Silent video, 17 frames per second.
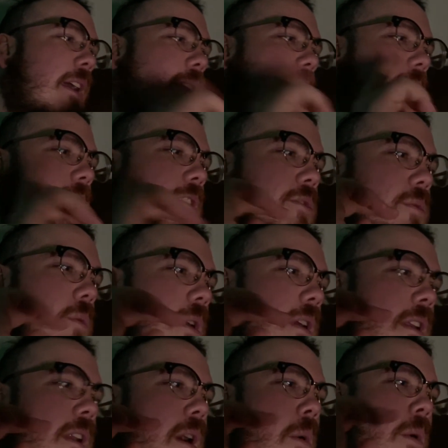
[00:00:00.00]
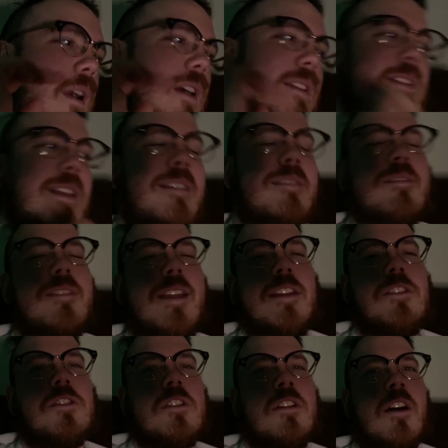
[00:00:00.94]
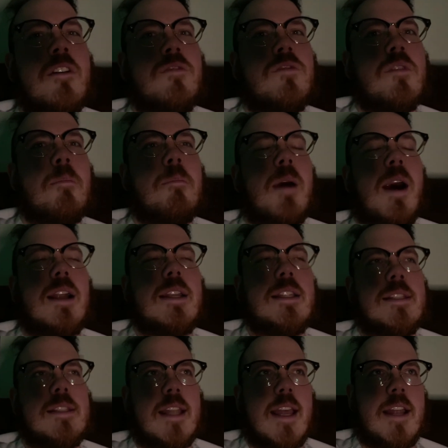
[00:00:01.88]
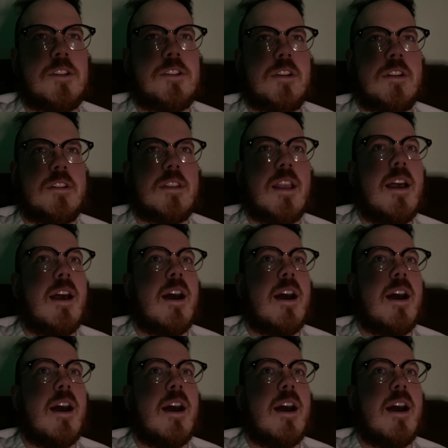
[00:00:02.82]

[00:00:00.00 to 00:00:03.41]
This one was Invasion of the Body Snatchers.